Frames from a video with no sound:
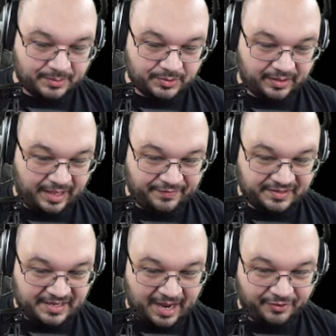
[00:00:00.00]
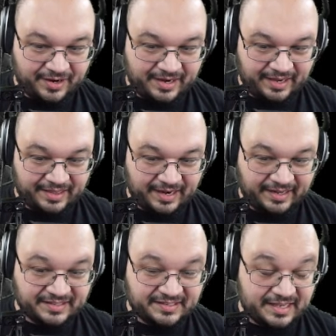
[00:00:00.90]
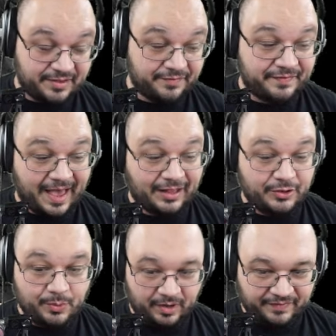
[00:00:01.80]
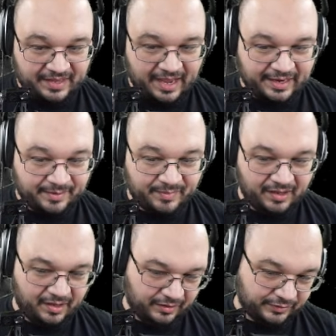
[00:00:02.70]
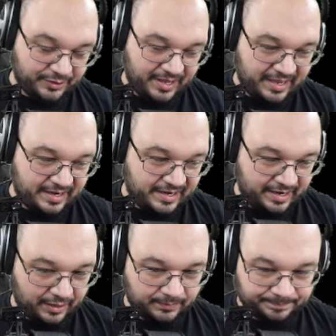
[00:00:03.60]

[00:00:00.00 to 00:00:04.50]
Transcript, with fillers: with life and attack rating, and then I could see the value of the item located here.